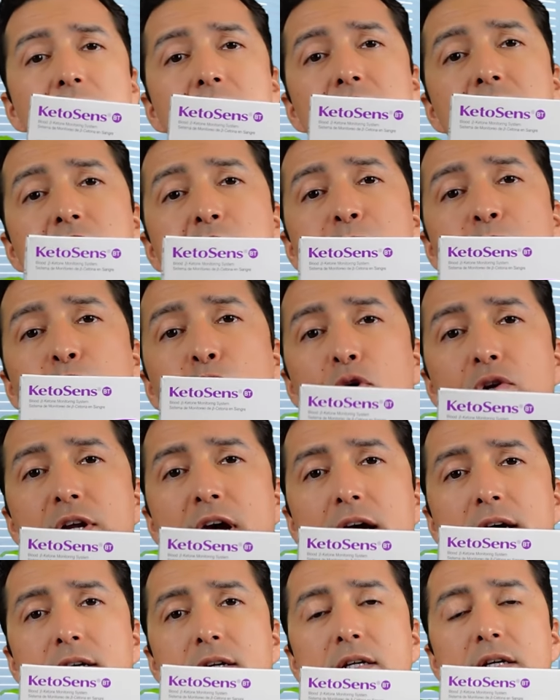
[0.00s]
this
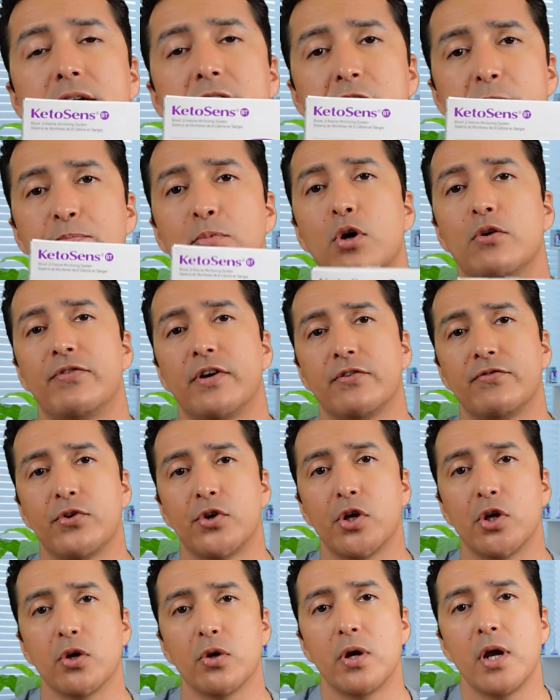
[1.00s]
product is perfect
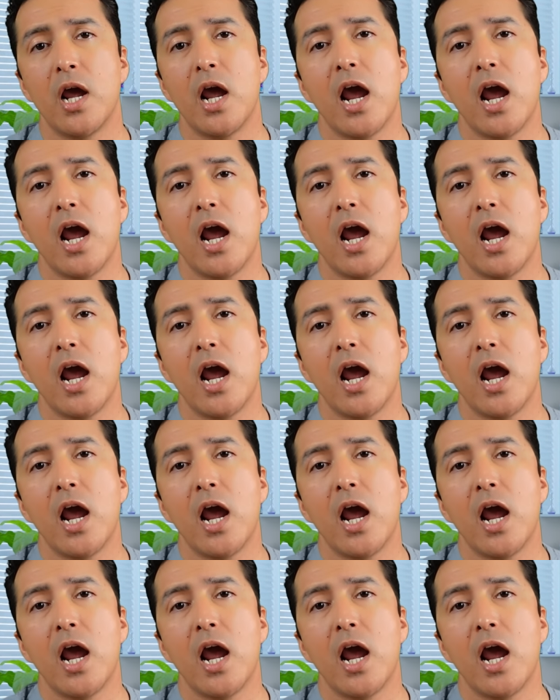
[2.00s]
for you.